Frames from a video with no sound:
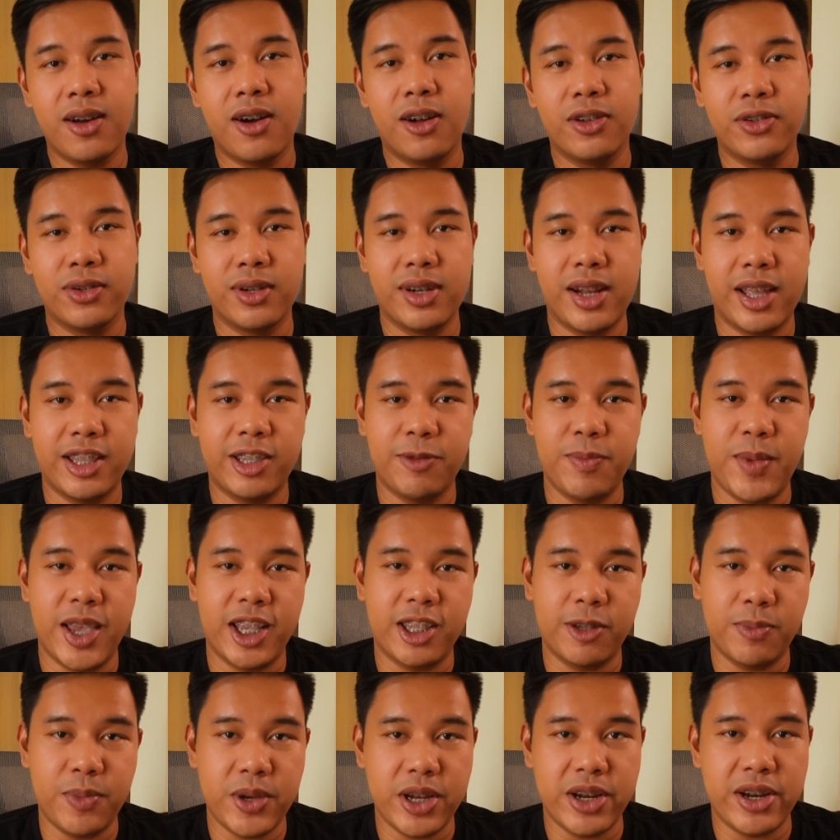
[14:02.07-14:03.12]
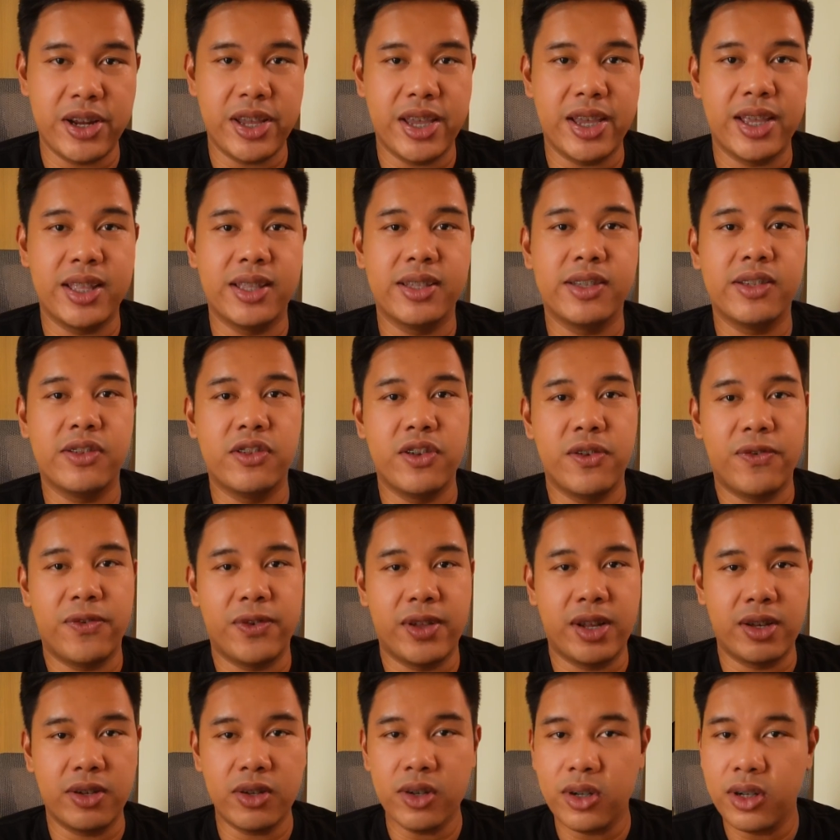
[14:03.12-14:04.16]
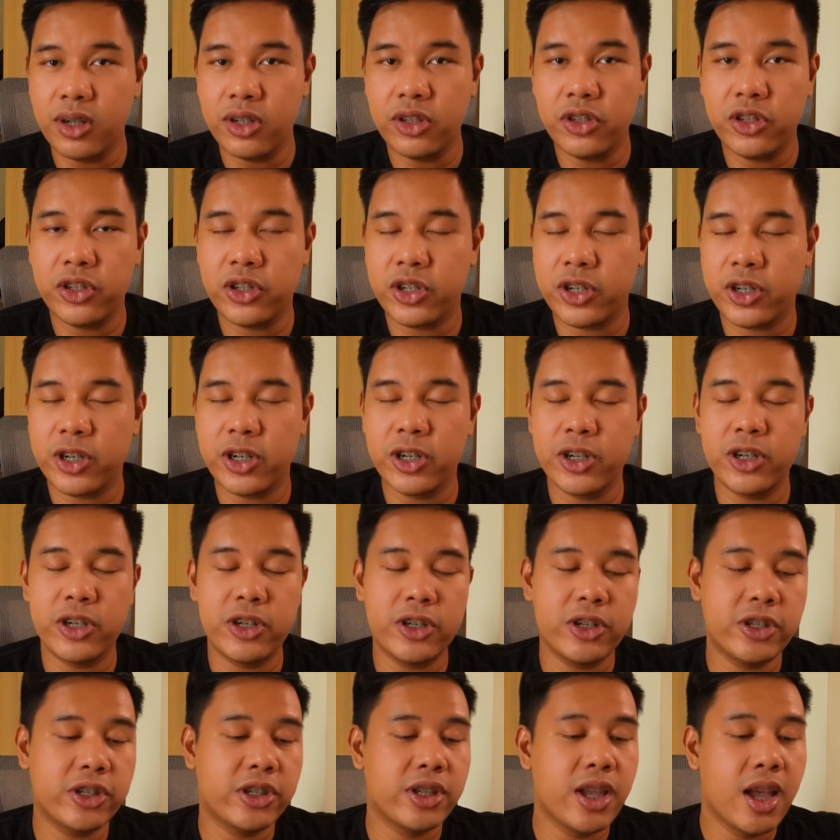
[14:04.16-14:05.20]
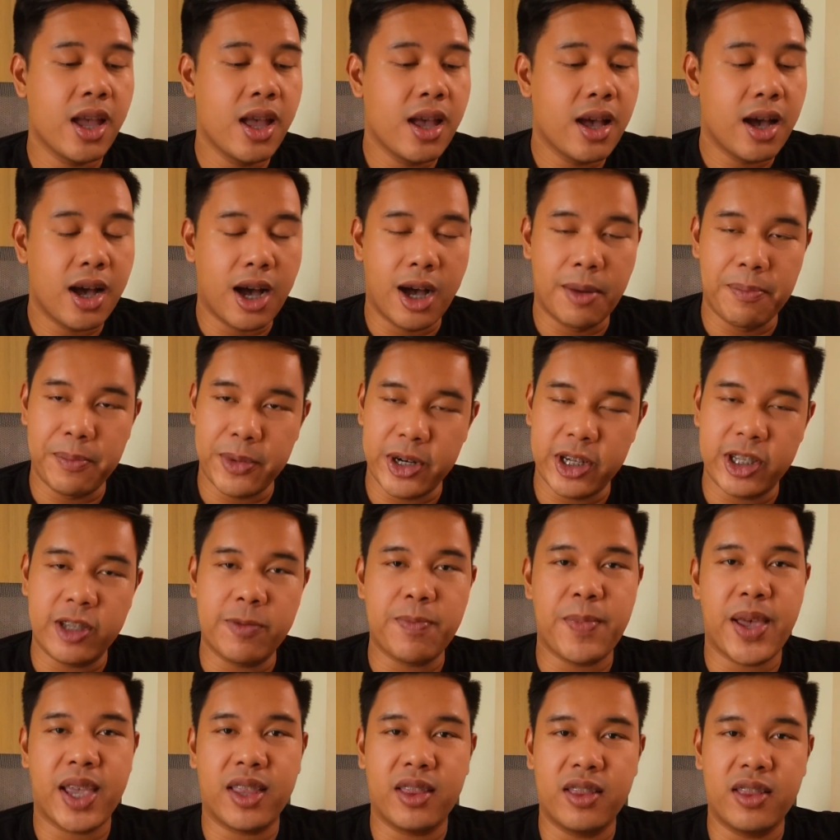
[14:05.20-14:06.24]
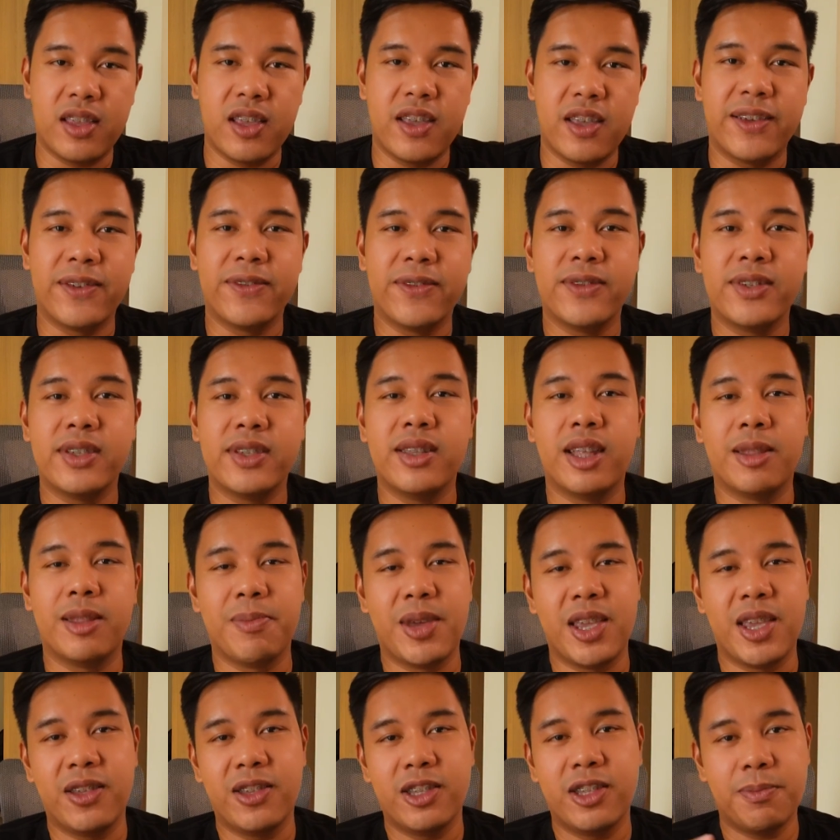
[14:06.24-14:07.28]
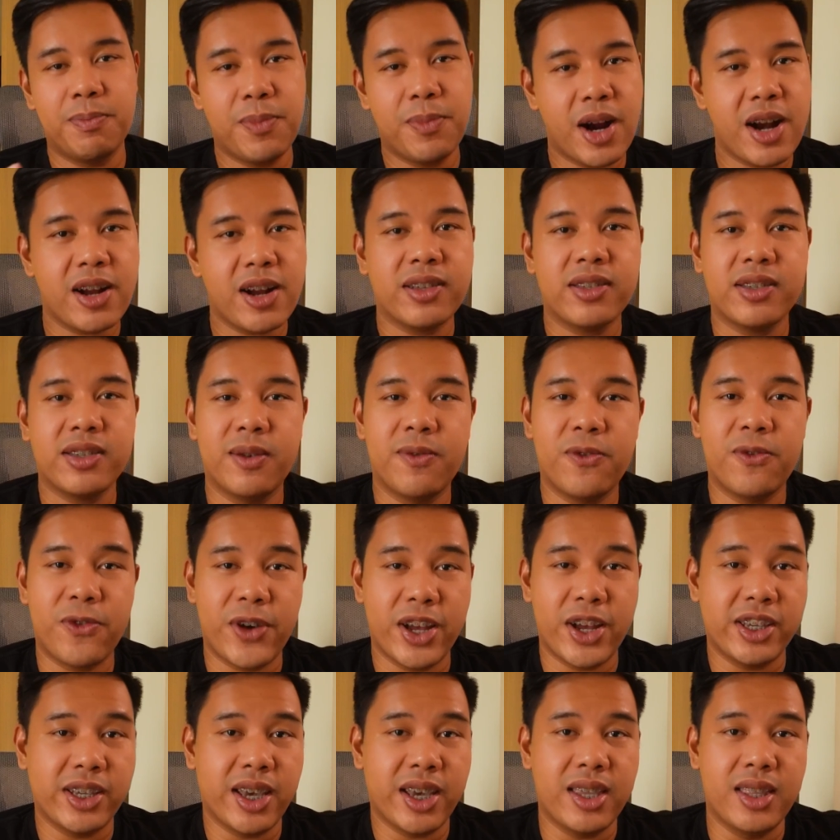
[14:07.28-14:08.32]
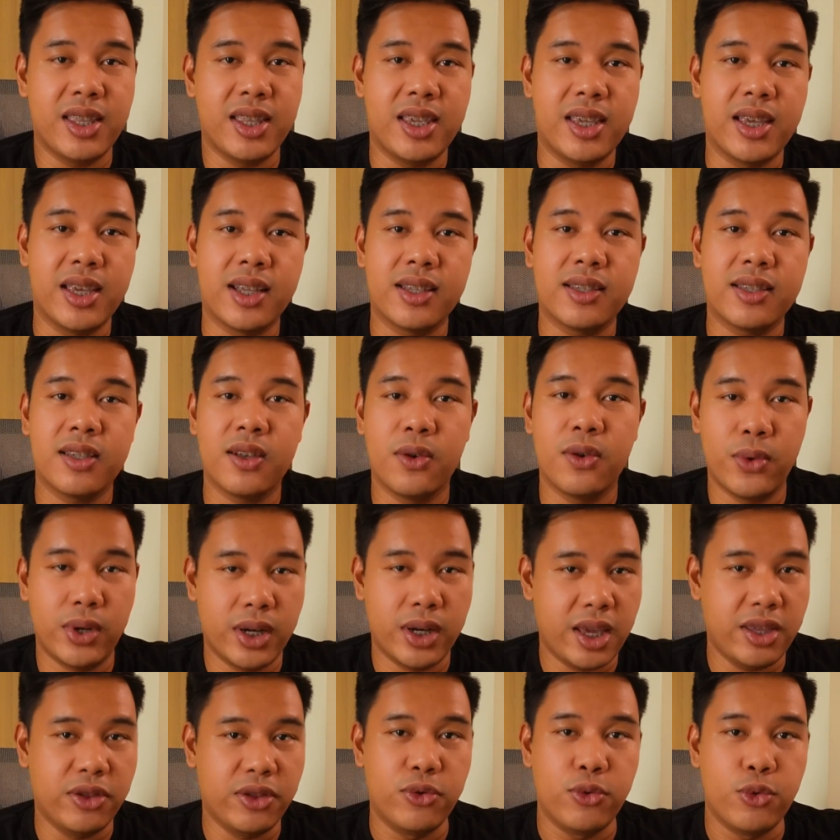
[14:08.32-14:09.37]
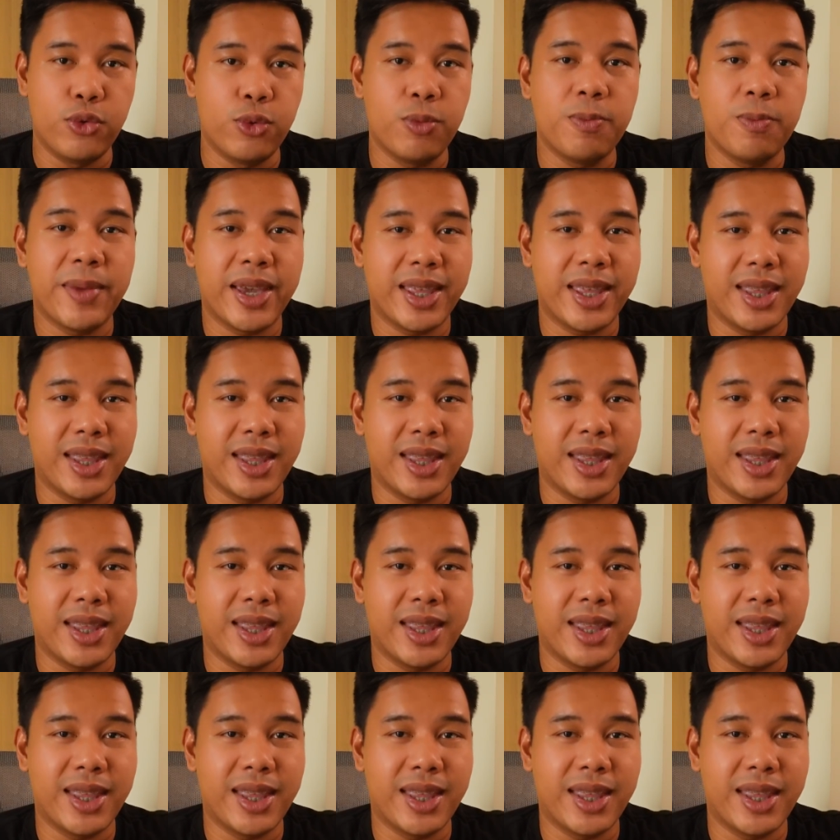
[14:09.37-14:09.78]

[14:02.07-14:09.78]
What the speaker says: also lets me experience different cultures, perspectives that may spark some fresh ideas when I do my